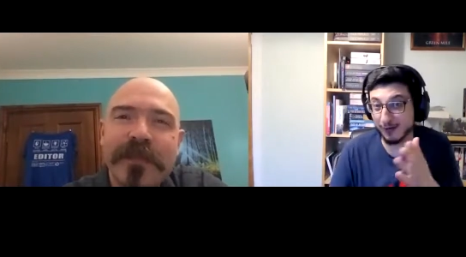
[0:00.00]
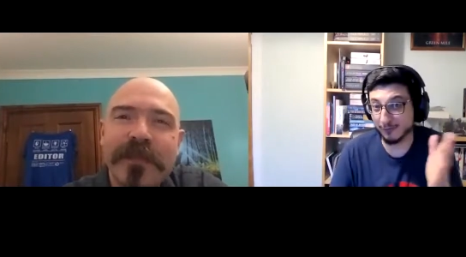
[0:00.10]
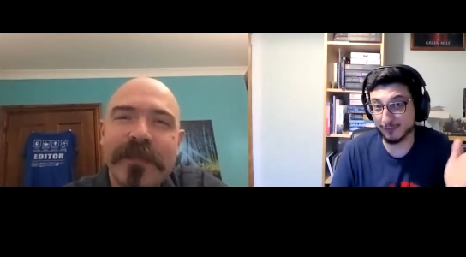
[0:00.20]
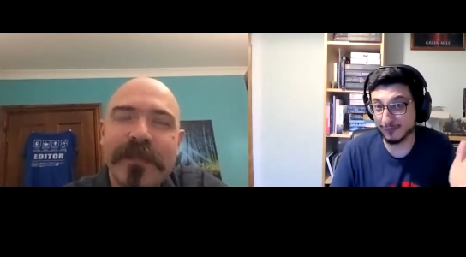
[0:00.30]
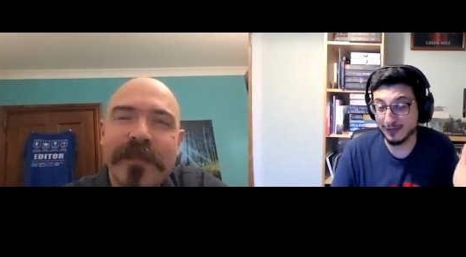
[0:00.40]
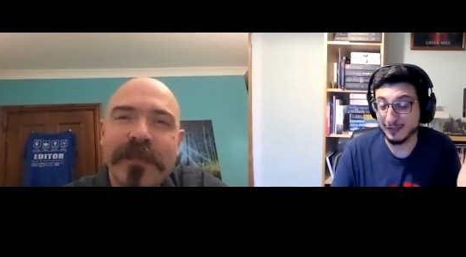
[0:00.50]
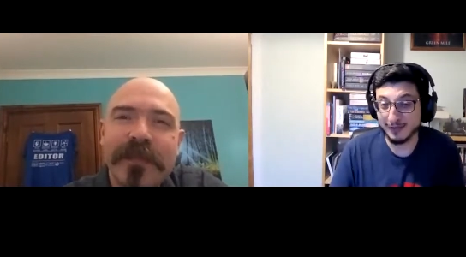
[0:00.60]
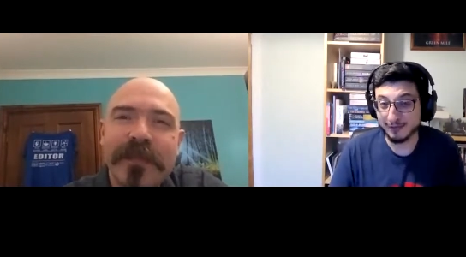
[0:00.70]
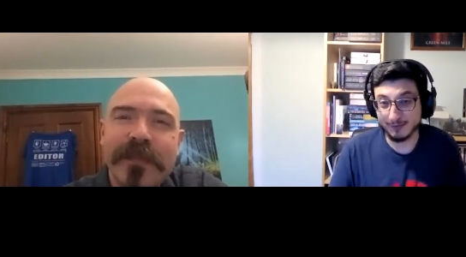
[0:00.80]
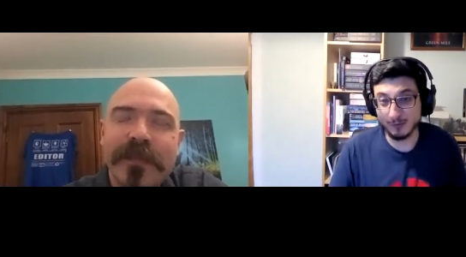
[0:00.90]
Speaker 1: off
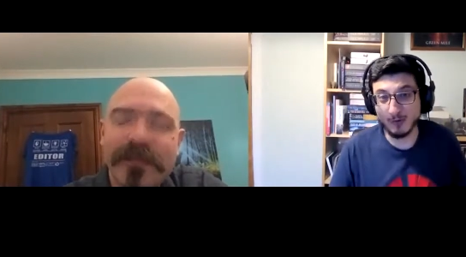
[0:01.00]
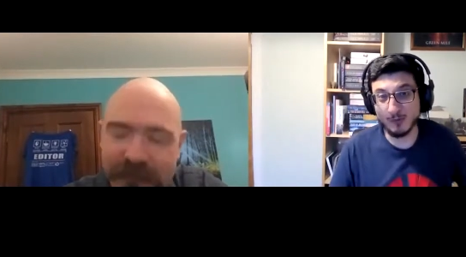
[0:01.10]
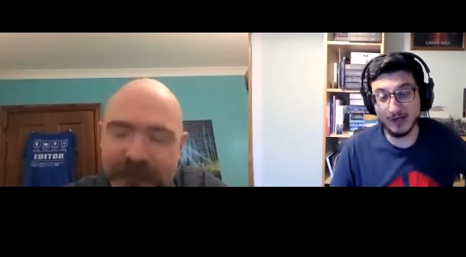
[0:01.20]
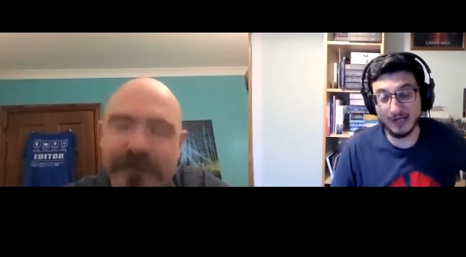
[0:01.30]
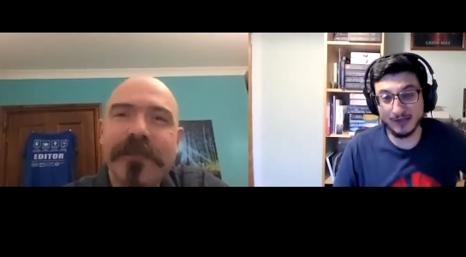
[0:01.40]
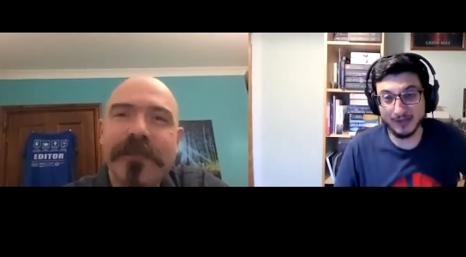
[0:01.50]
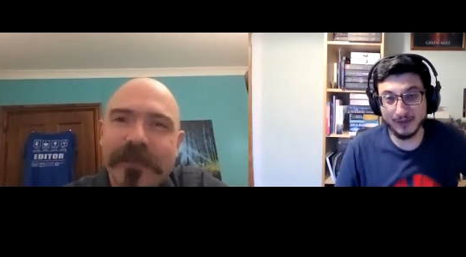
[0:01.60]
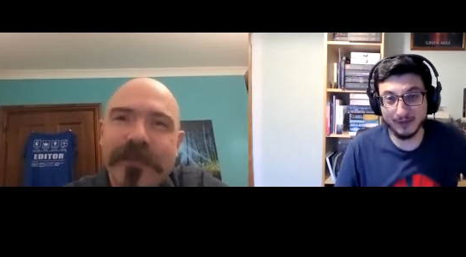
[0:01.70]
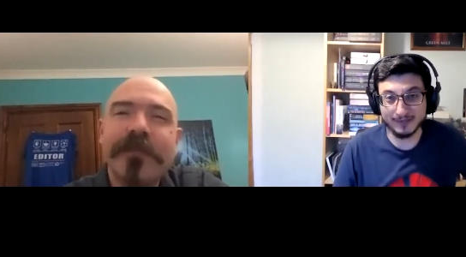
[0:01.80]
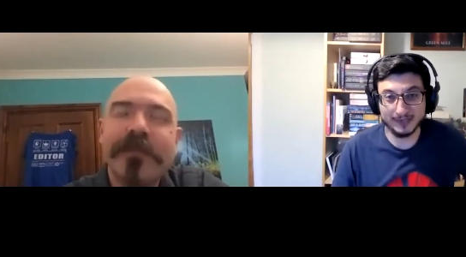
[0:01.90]
from one way or the
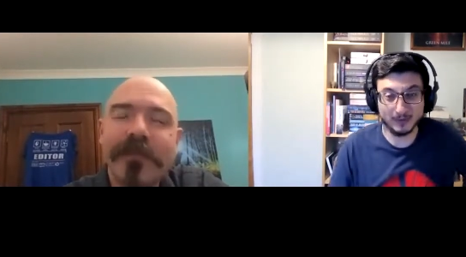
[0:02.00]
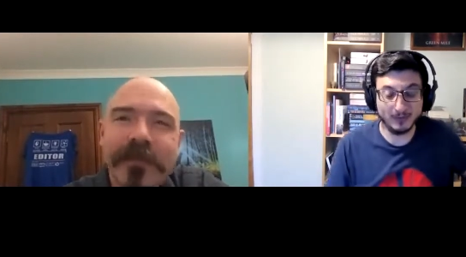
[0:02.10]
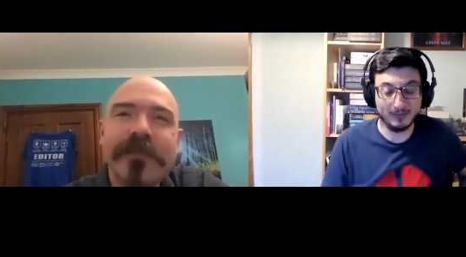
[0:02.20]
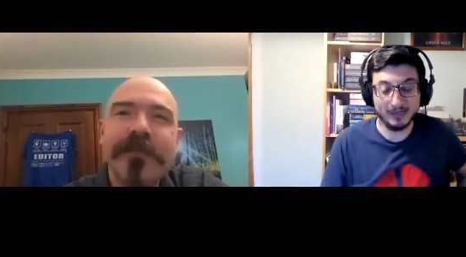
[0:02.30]
other is all